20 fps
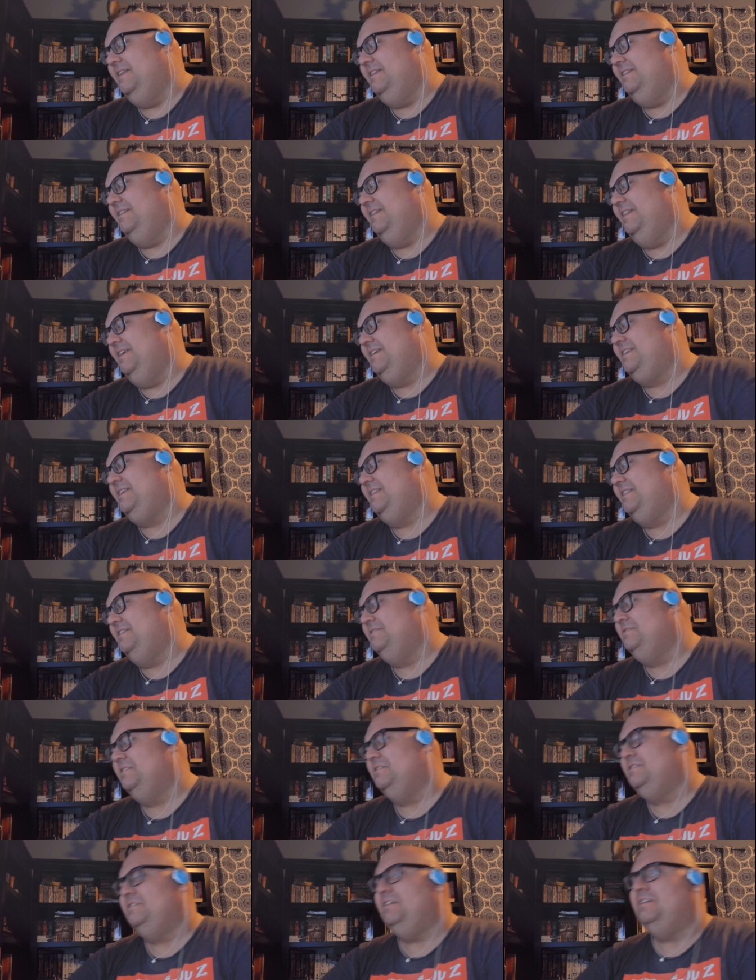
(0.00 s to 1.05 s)
there's
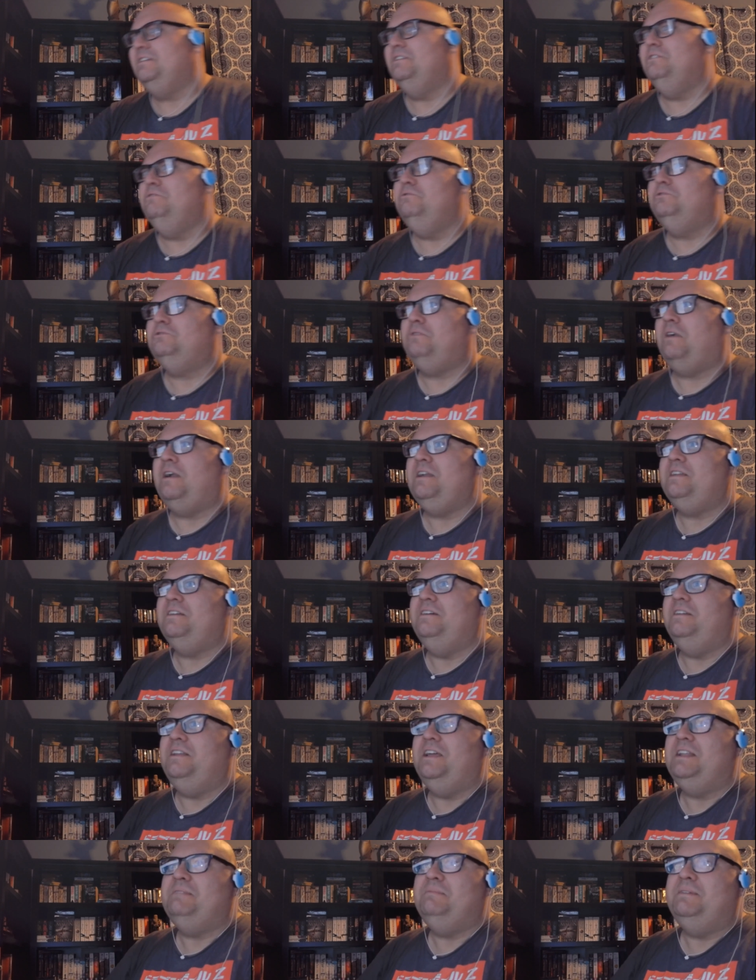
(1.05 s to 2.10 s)
this like new
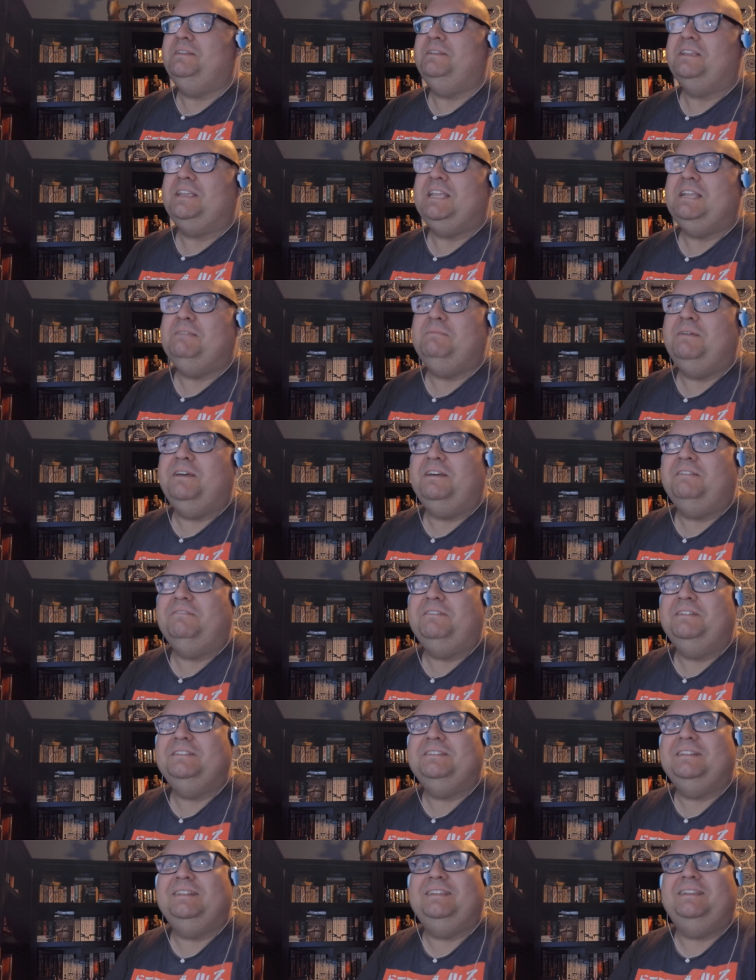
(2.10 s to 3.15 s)
Trigun anime that came out
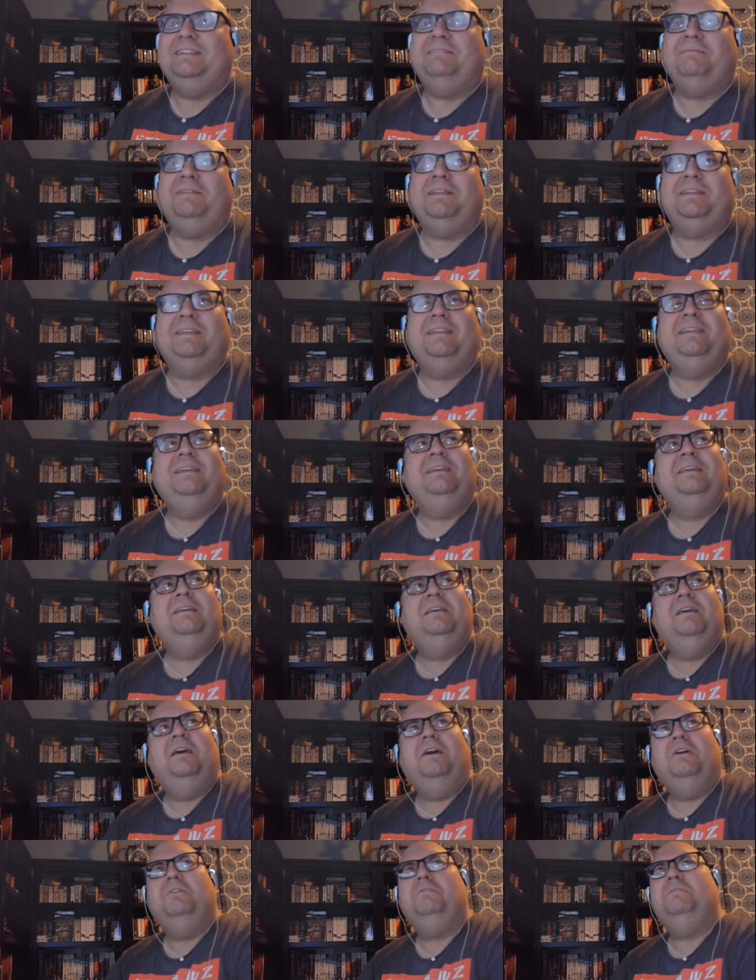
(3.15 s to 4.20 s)
recently, and I'm like,
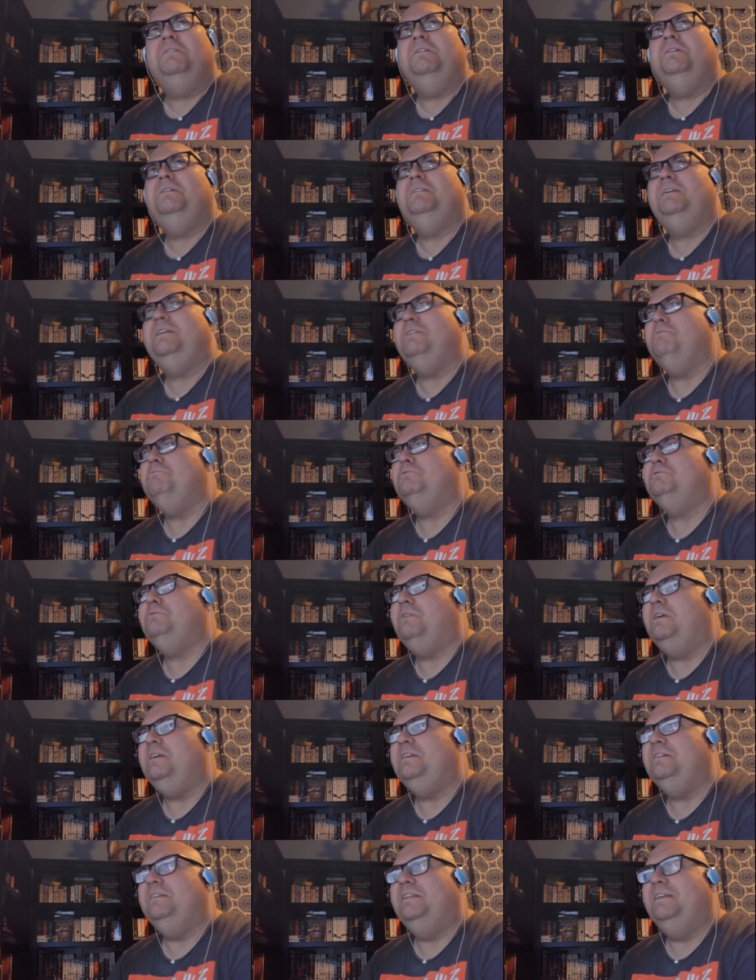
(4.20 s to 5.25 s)
oh yeah, that old
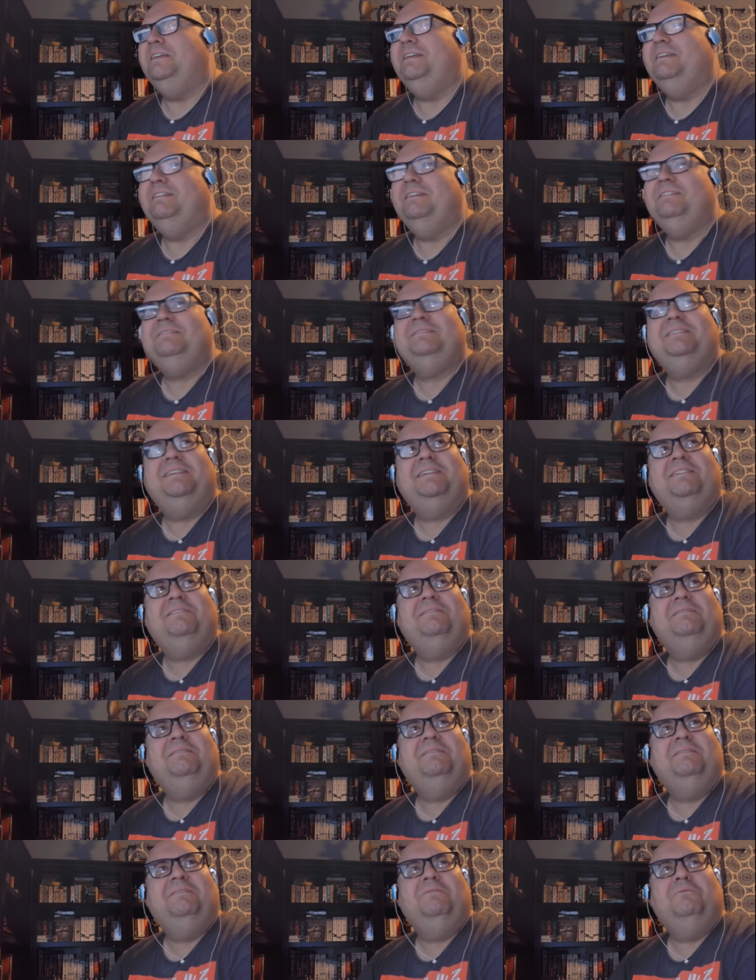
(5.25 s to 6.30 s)
Trigun I had, that was like
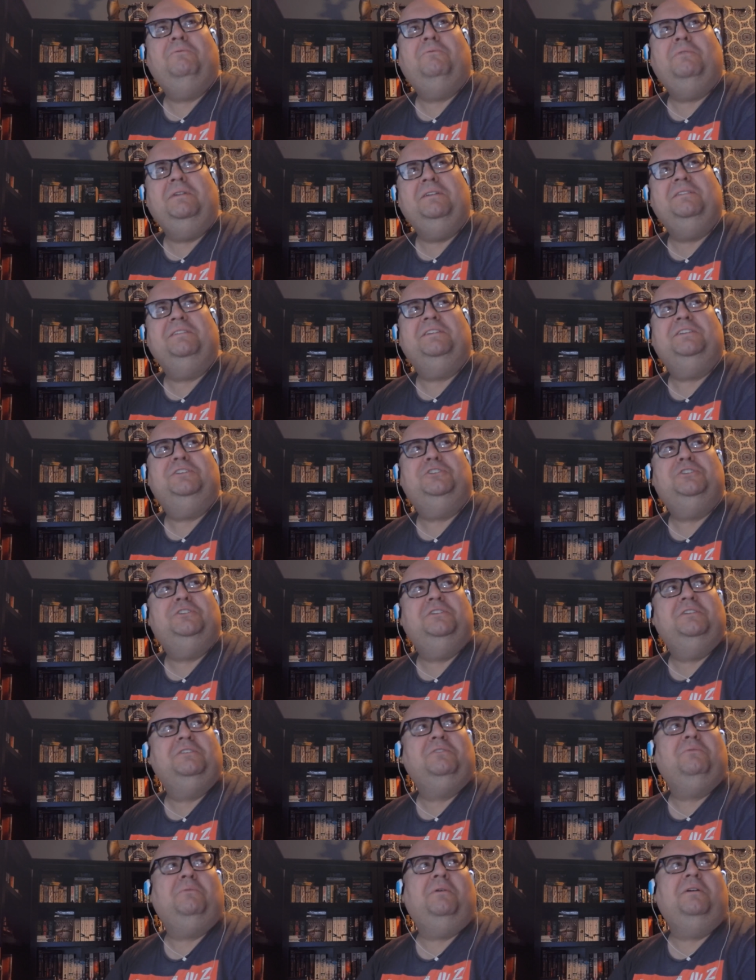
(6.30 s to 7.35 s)
really
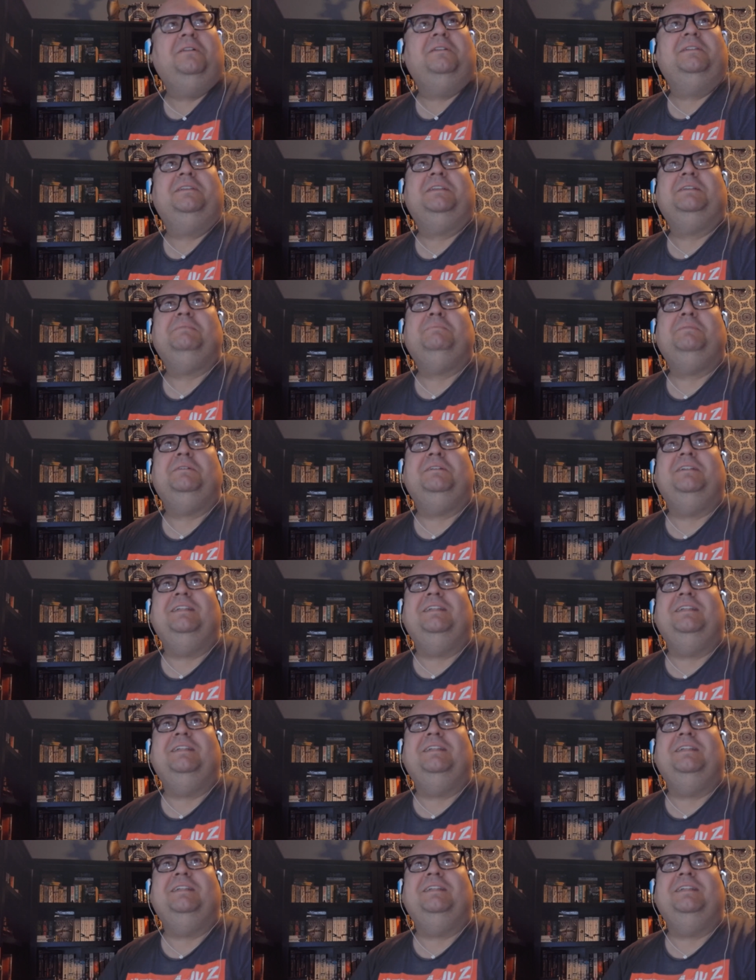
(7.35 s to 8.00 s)
shit quality compared